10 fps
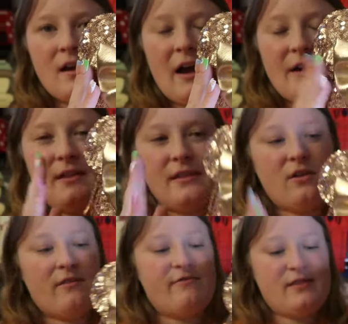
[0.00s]
I think
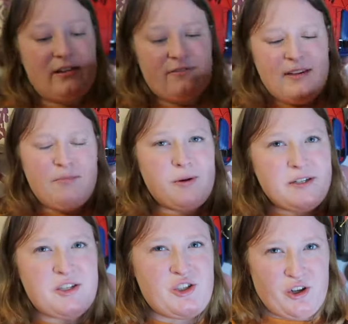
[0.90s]
they're definitely more
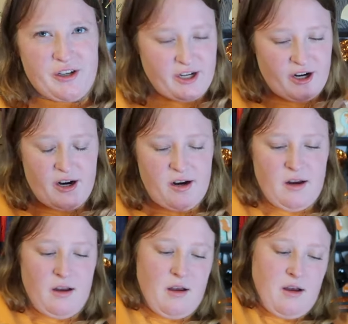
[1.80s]
sturdier.
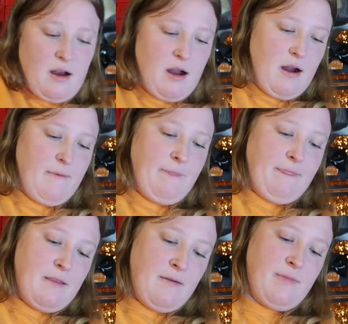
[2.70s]
Um,
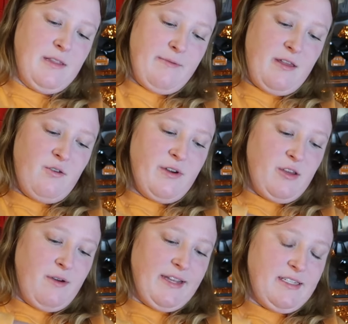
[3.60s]
but let me know what
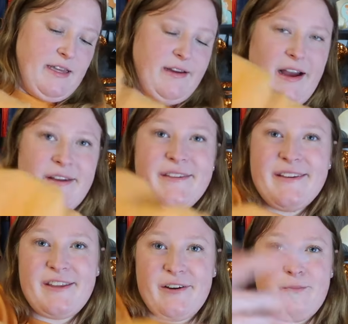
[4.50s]
you guys think. I
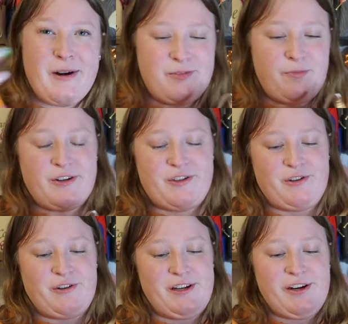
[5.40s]
think they're much more
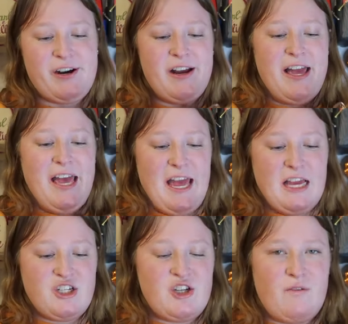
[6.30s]
sturdier
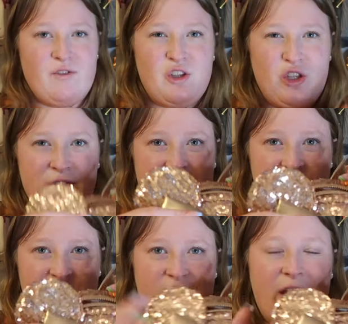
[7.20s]
and don't lose
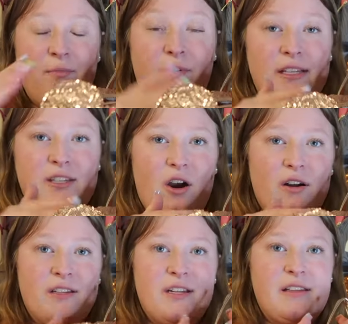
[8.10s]
its shape when it's
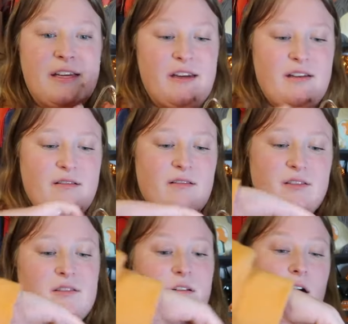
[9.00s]
on like
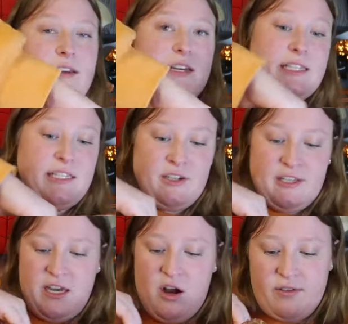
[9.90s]
like
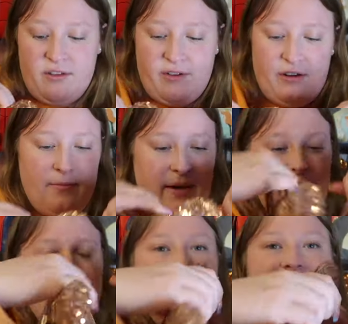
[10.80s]
literally on the front of the bag.